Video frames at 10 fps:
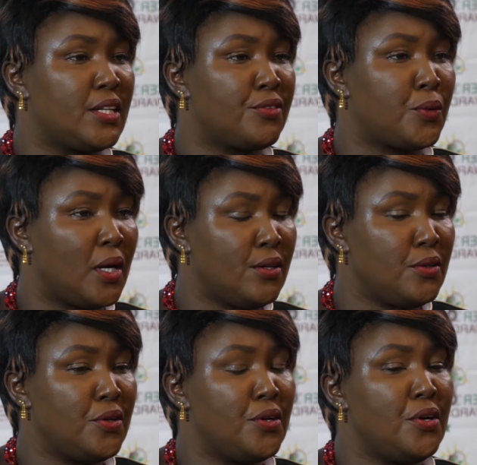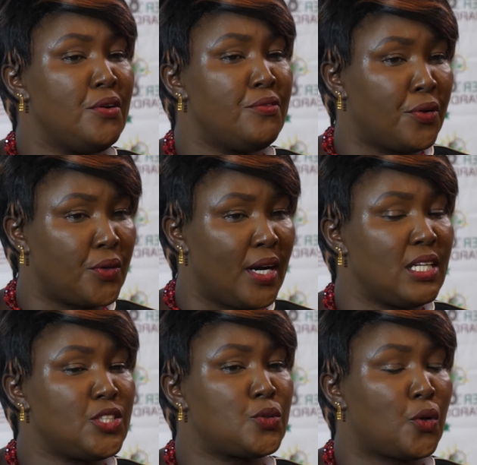everyone for
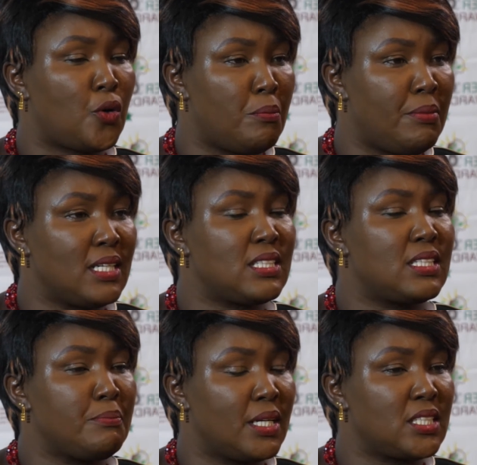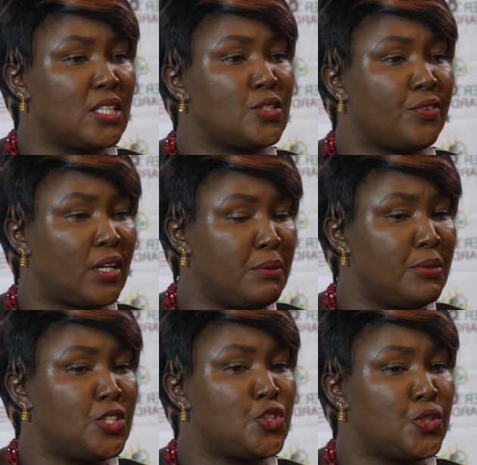us to combat the matters of
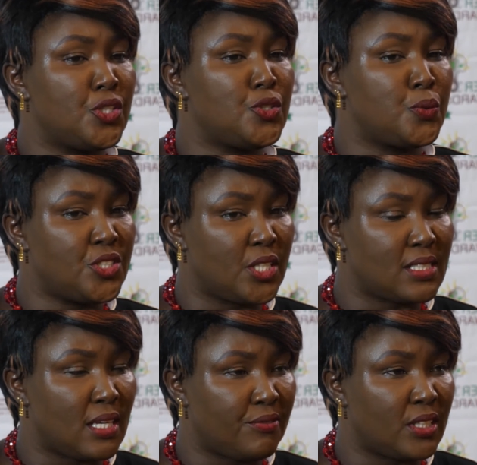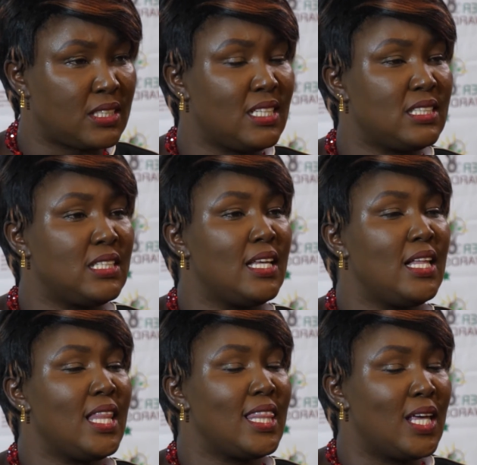climate change which has affected
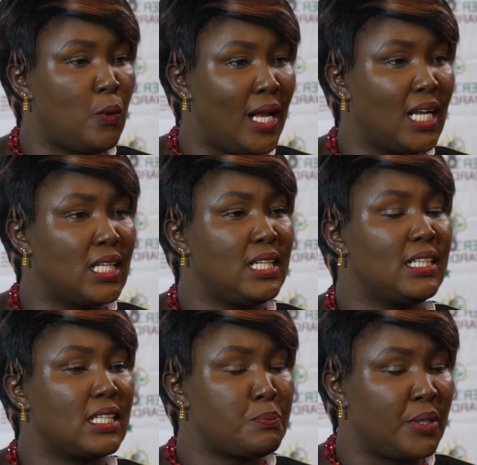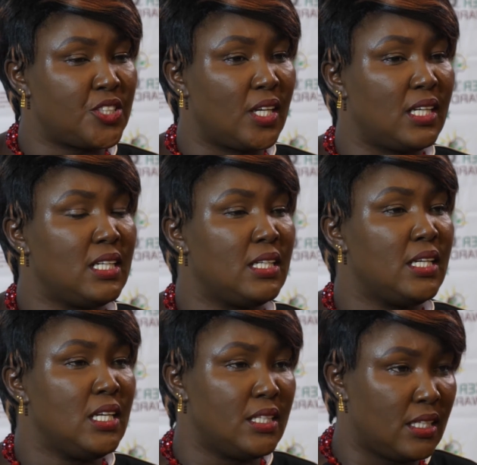the world and especially
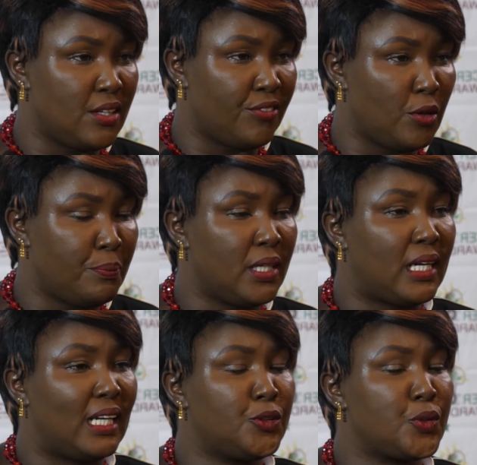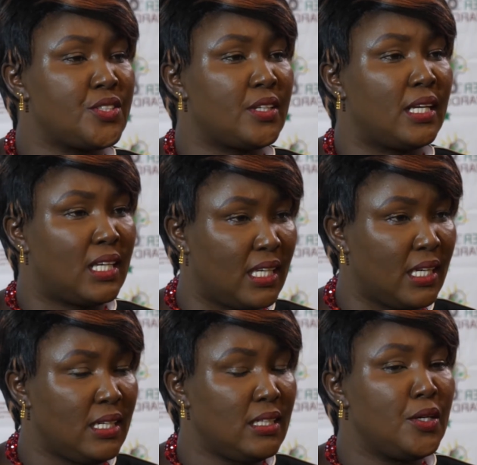the developing countries like
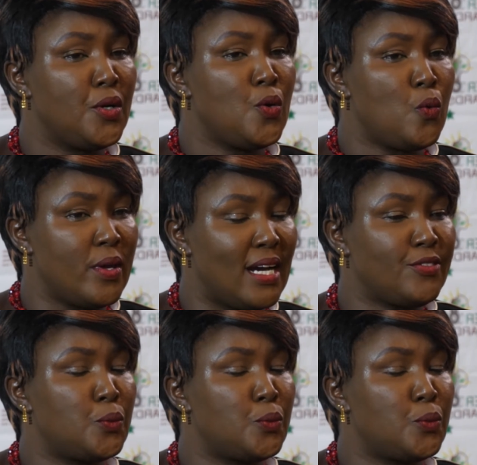Kenya. We have